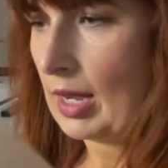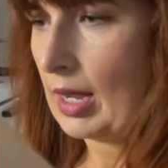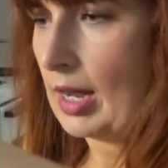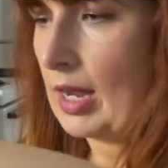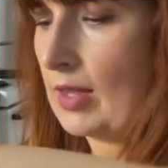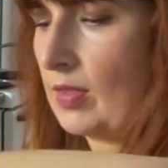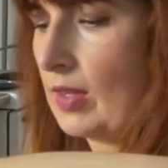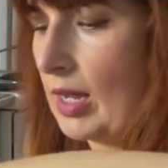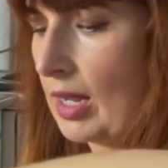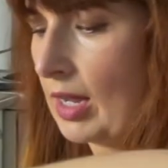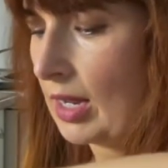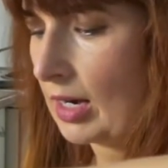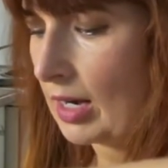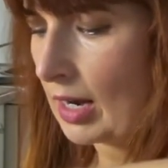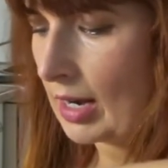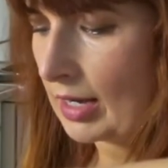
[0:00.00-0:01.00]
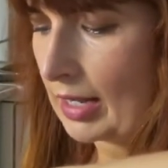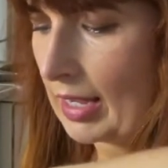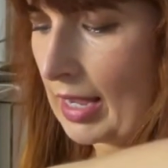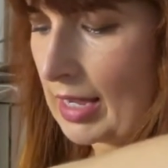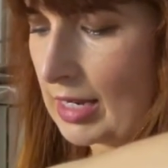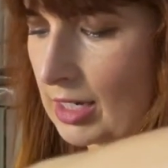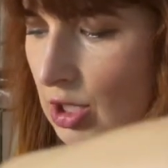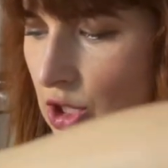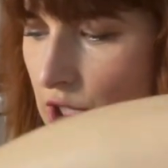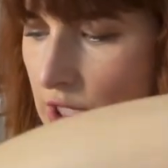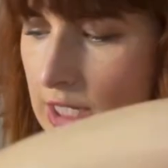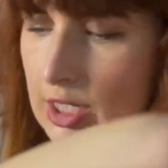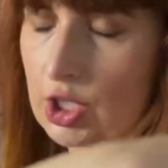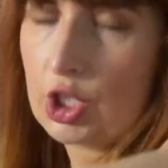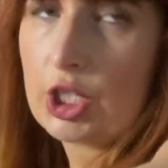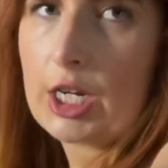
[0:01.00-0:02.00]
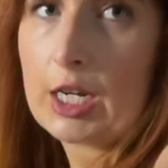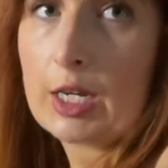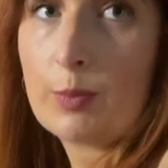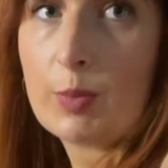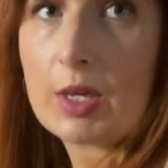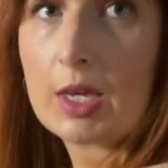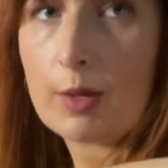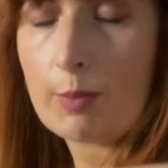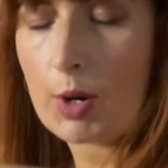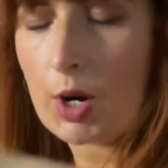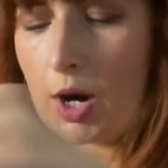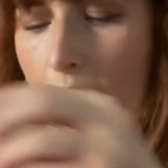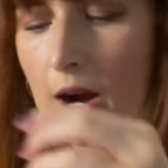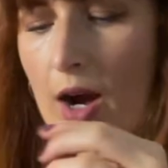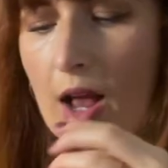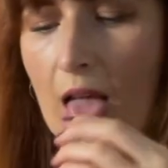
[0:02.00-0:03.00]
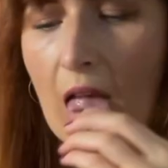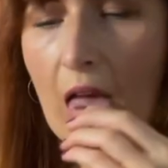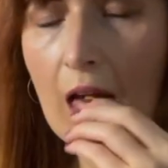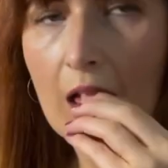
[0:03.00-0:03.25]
And then a Cajun chickpea burger.